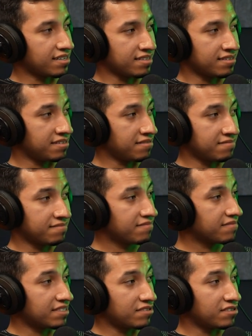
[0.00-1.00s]
and then
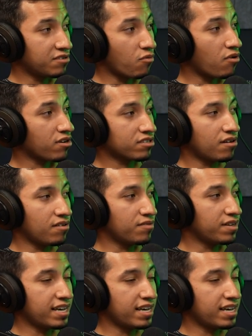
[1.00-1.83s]
literally works all day.